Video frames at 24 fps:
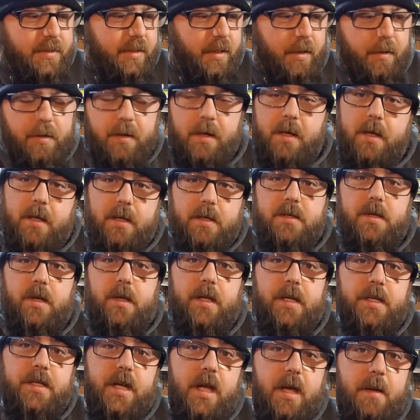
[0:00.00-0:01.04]
So it's the
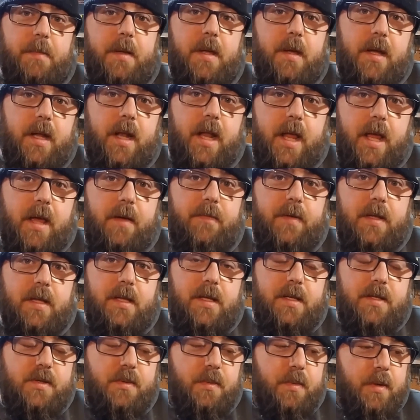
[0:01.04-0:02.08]
only job you can have
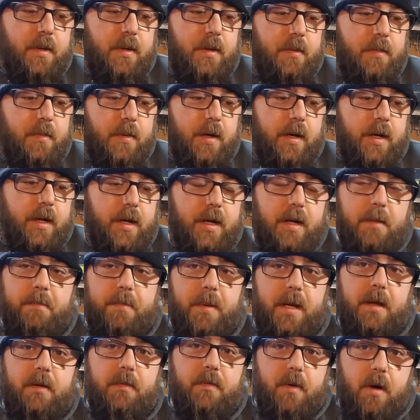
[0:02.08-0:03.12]
in this world where you
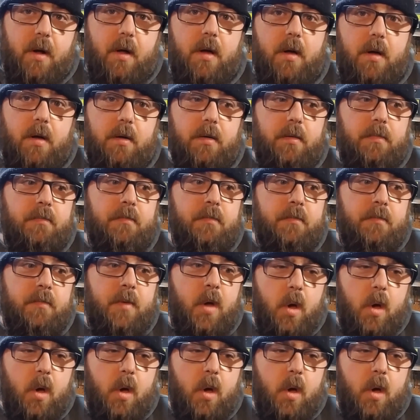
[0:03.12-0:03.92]
could be wrong